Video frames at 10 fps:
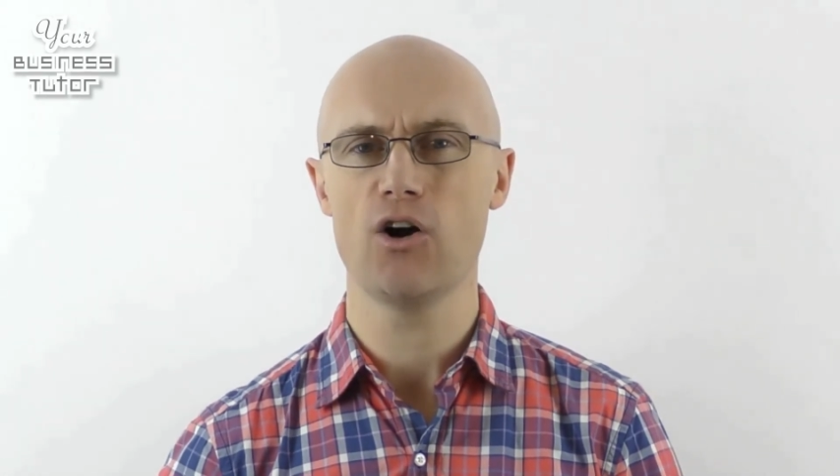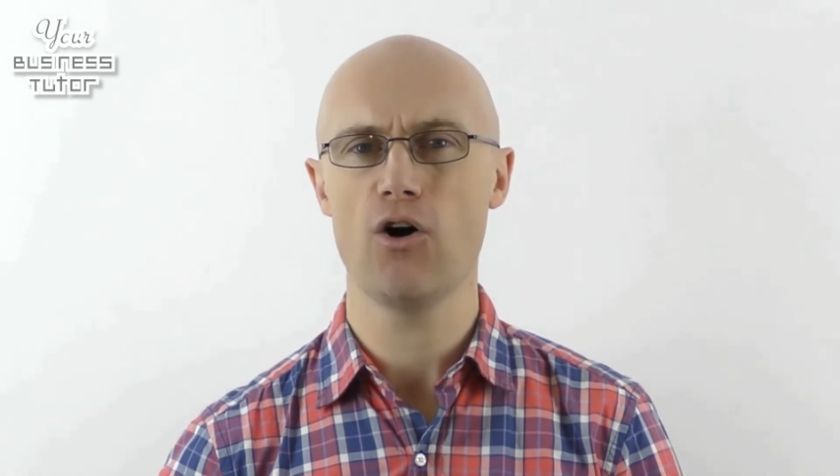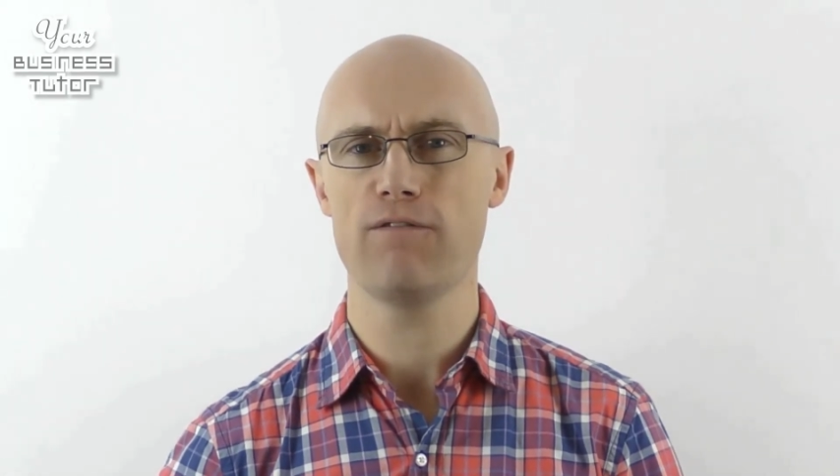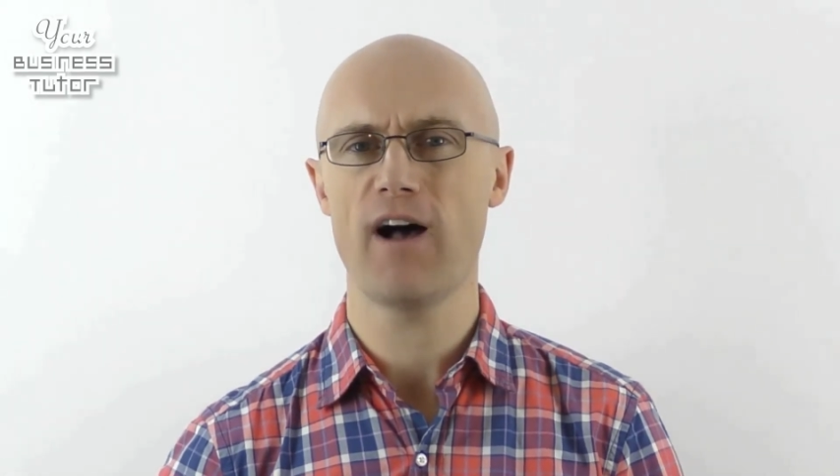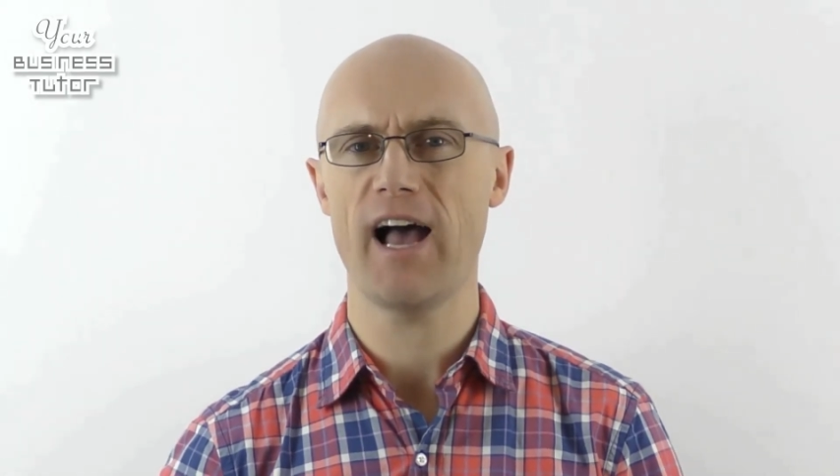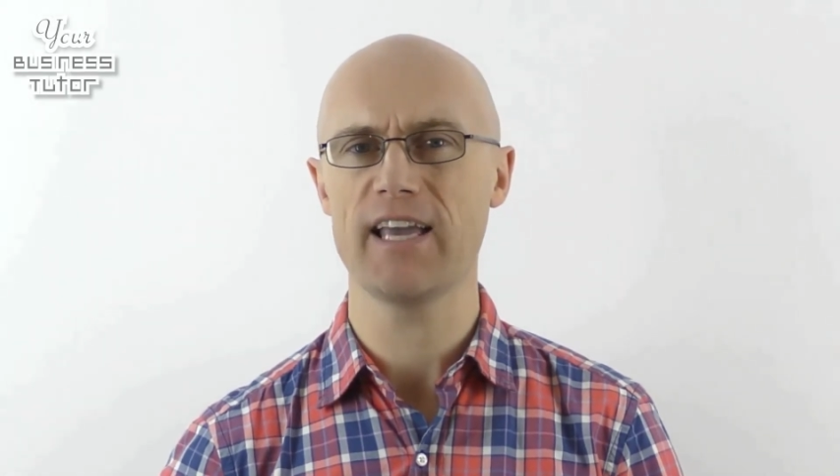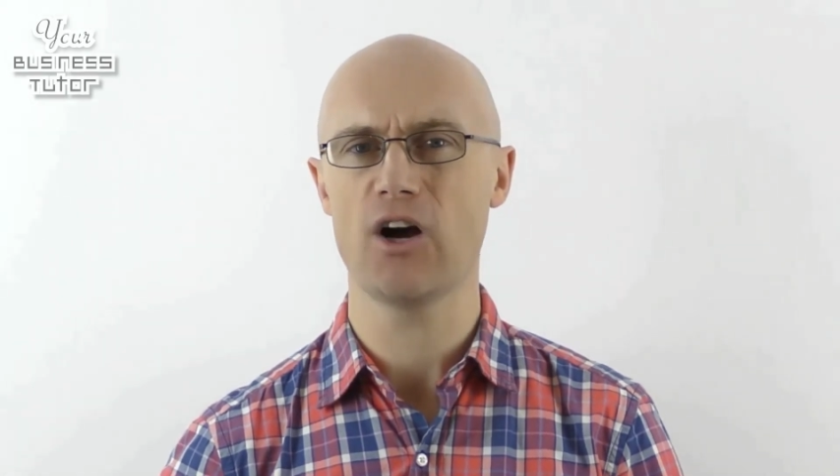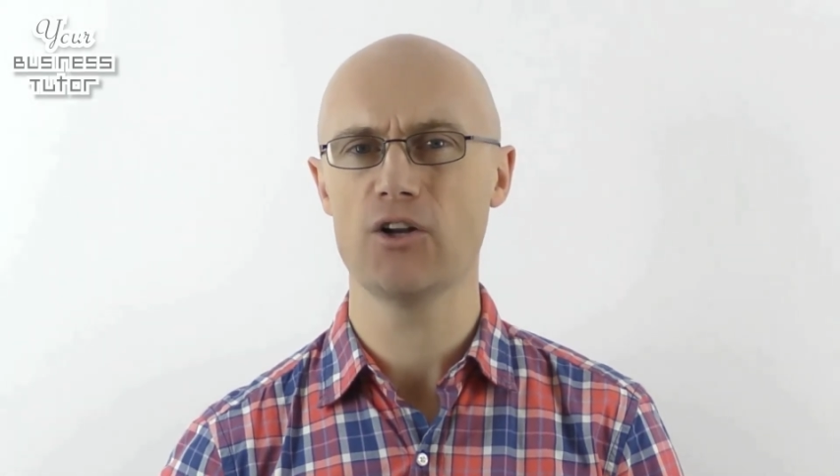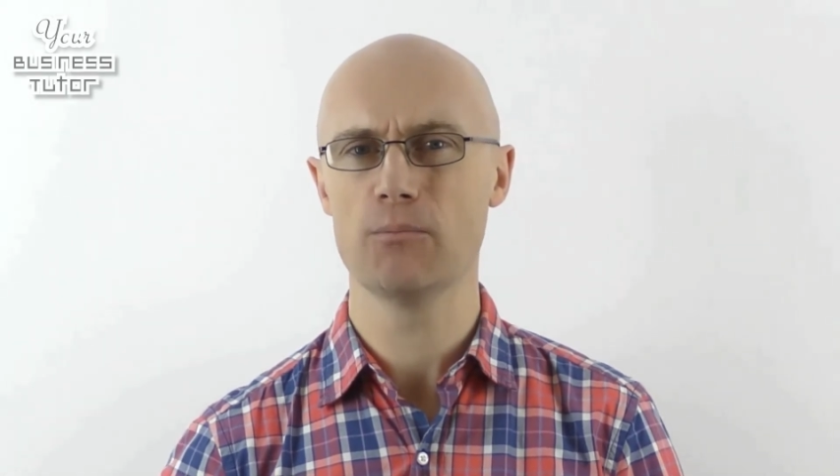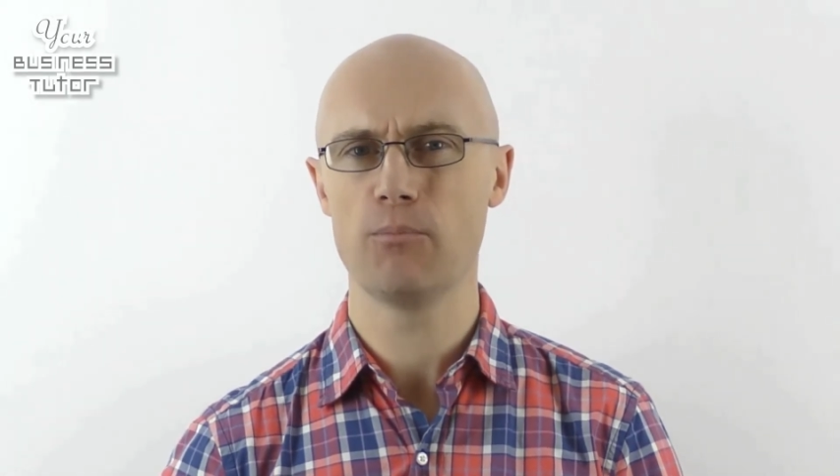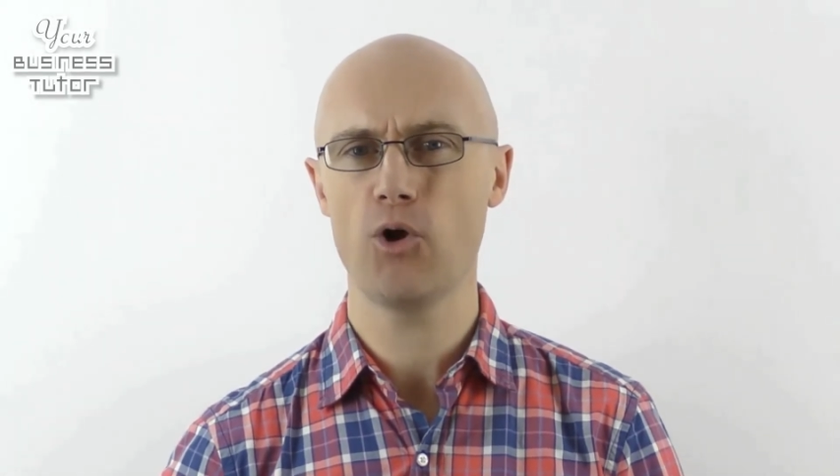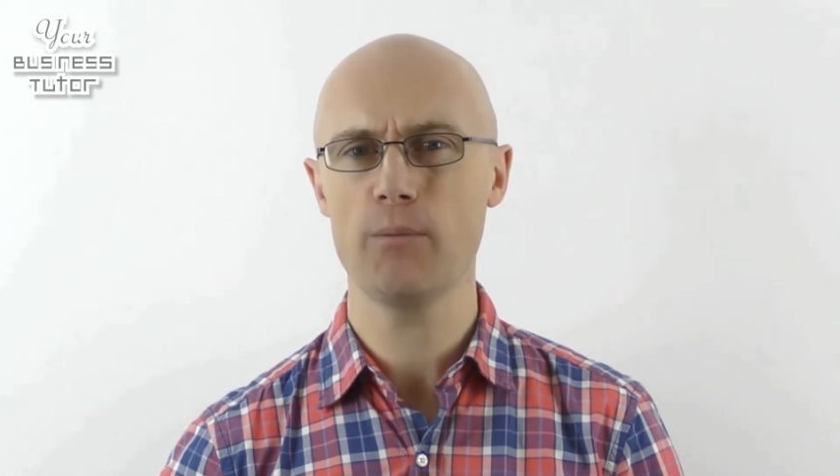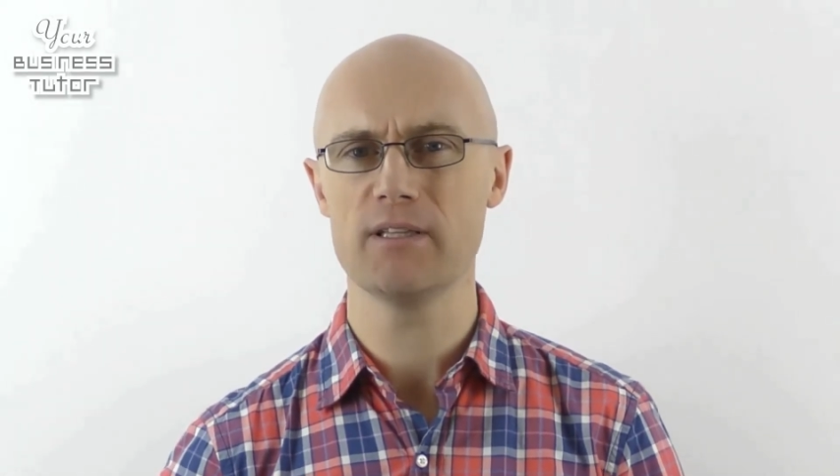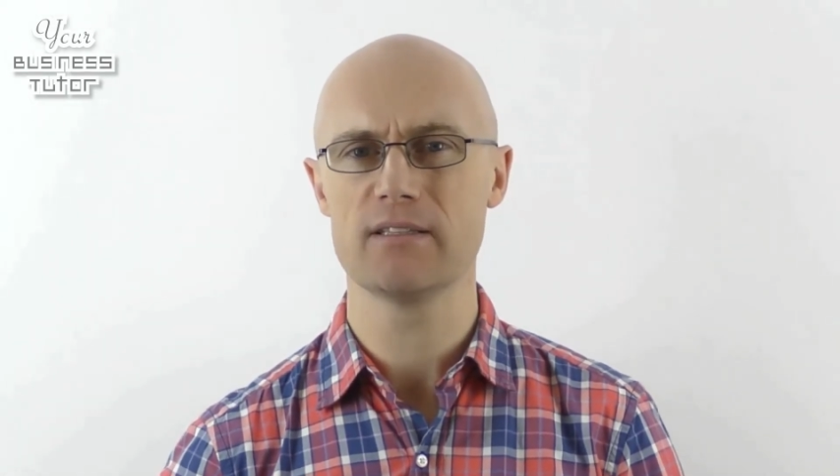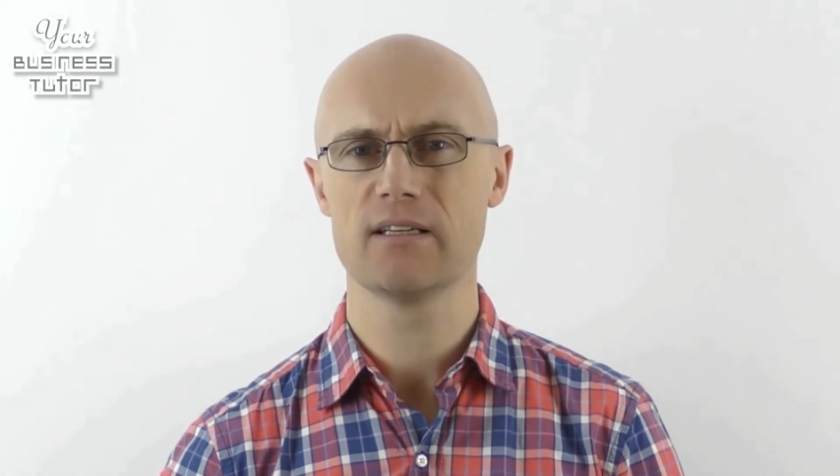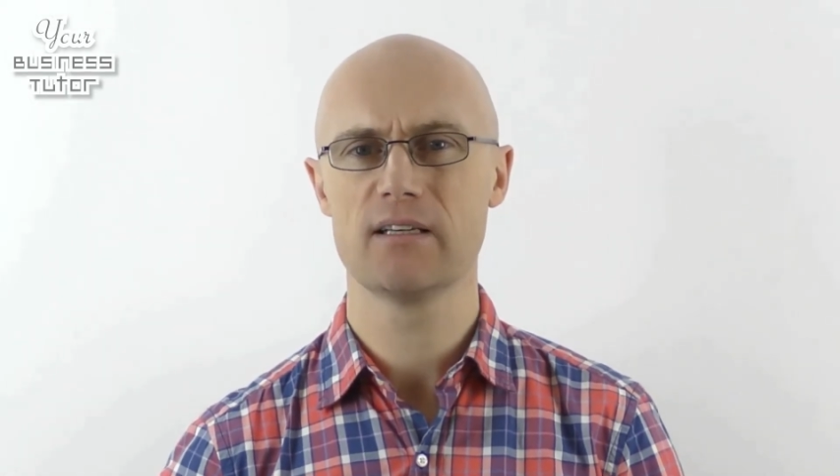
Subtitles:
of high unemployment.